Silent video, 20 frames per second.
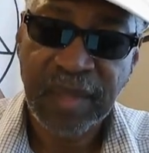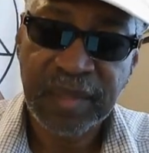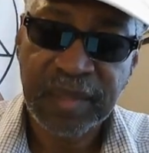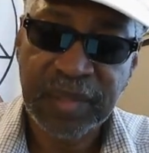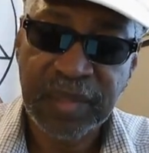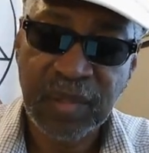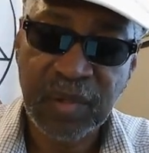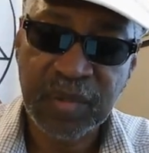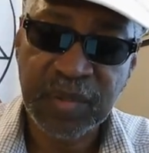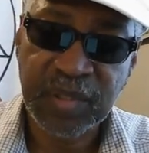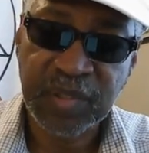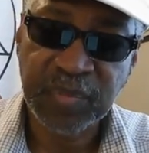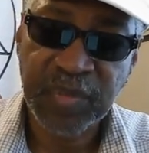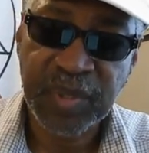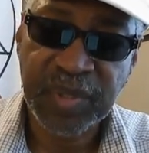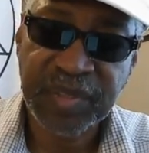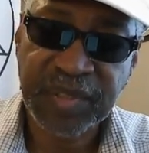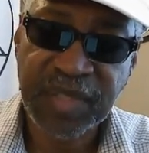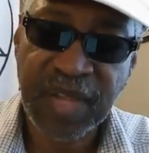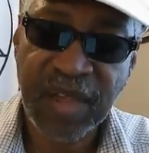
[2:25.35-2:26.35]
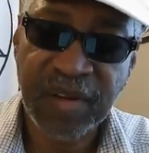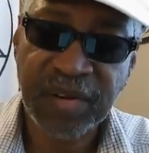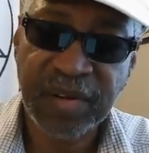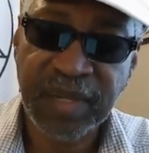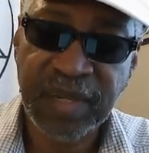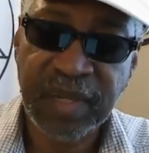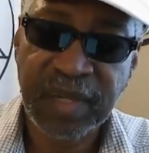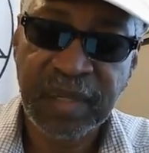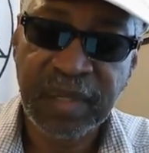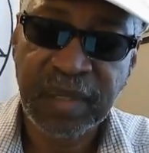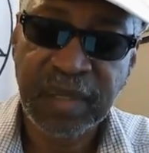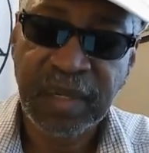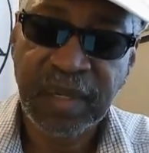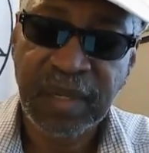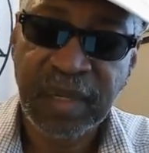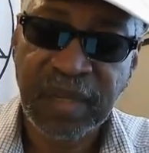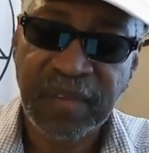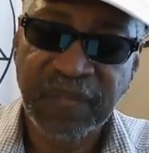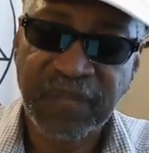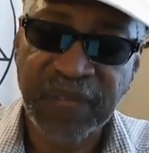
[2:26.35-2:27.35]
Jones was booked Saturday
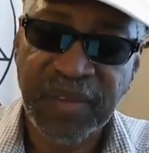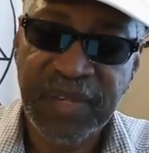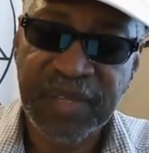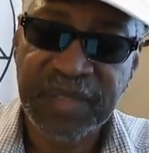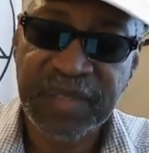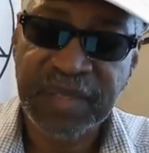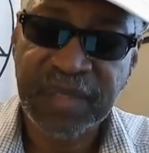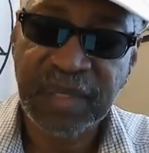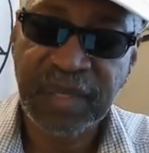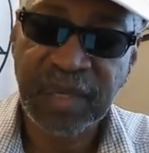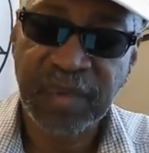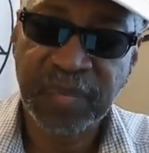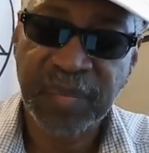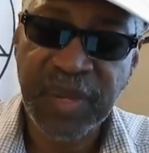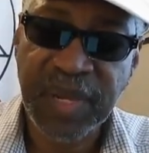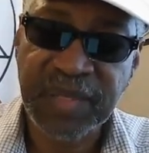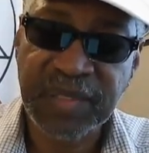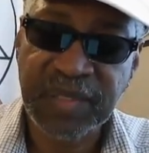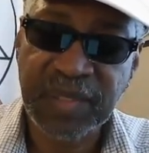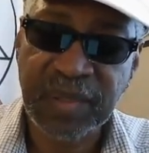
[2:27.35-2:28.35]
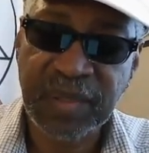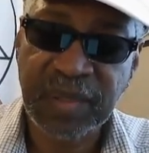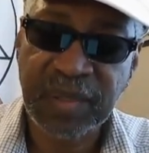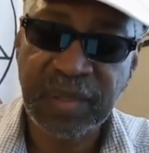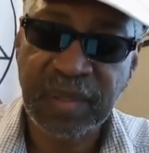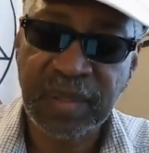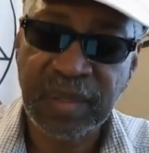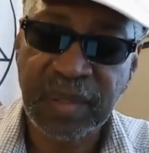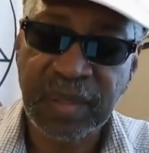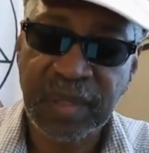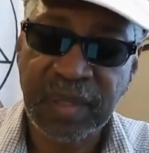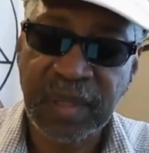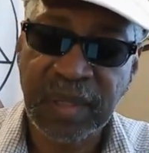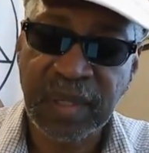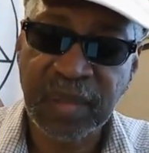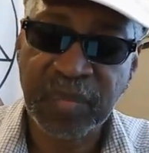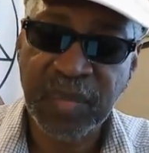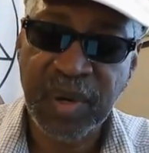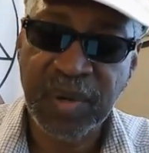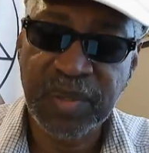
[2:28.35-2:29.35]
and faced a major
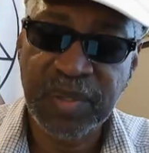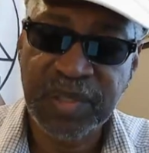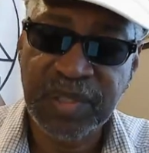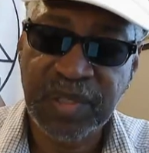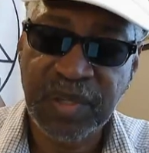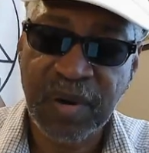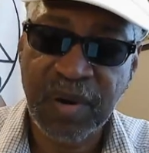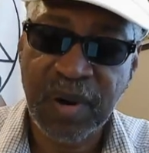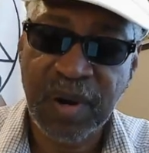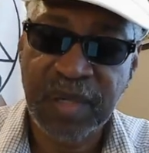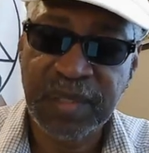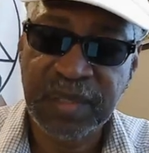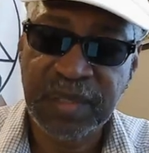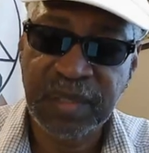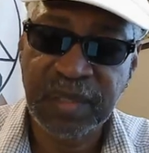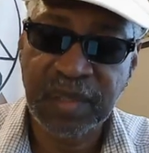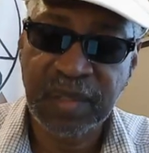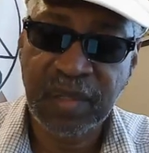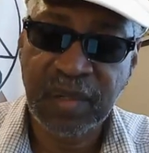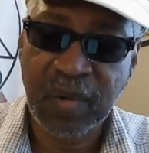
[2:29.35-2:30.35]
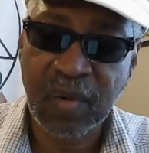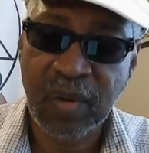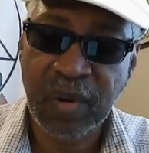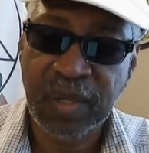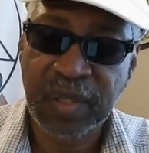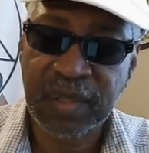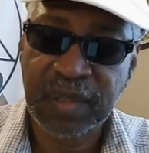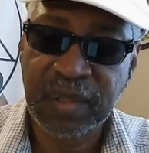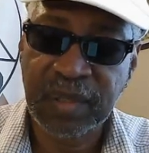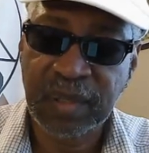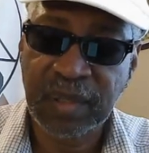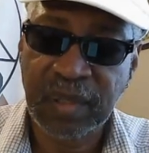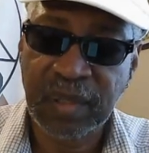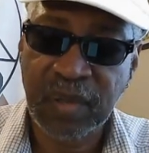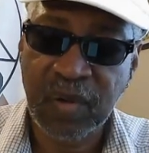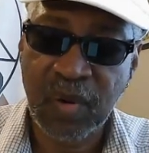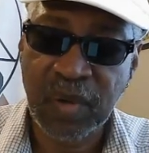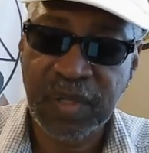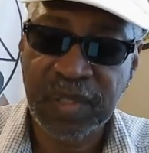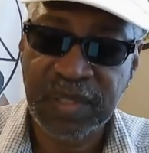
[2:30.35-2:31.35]
murder charge, and according
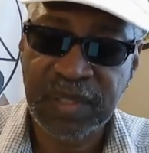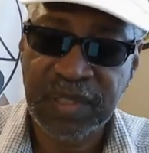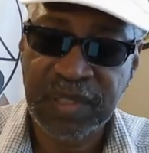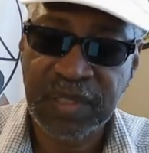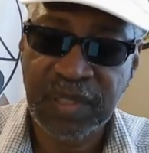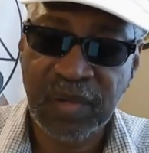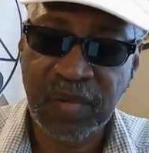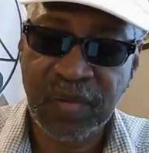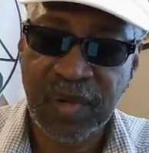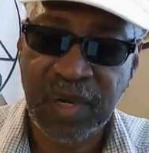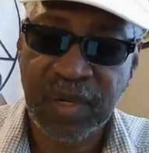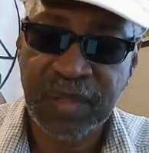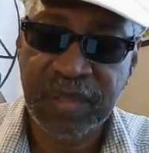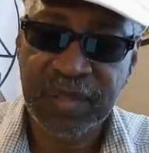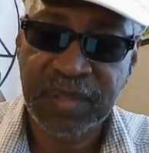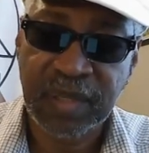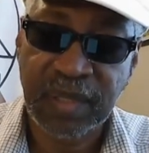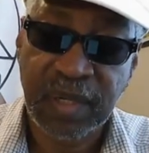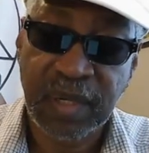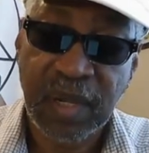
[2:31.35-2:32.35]
to jail records.